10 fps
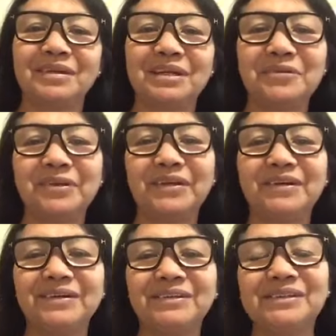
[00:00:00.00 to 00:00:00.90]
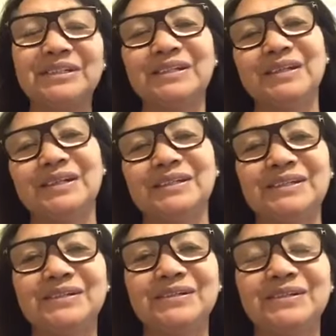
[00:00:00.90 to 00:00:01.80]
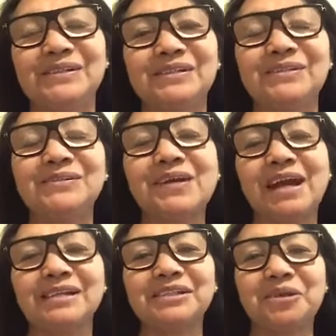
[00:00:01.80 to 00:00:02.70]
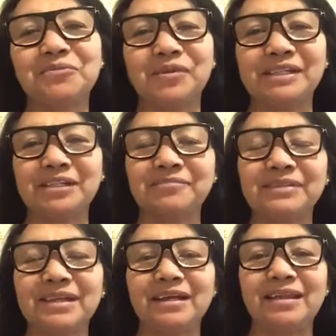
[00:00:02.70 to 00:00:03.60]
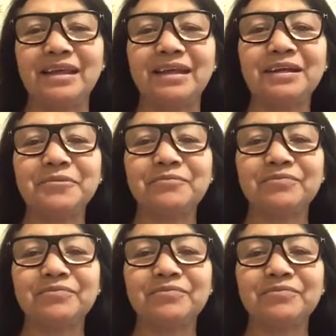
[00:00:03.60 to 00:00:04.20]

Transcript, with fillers: Here we go so two kinds of wisdoms are there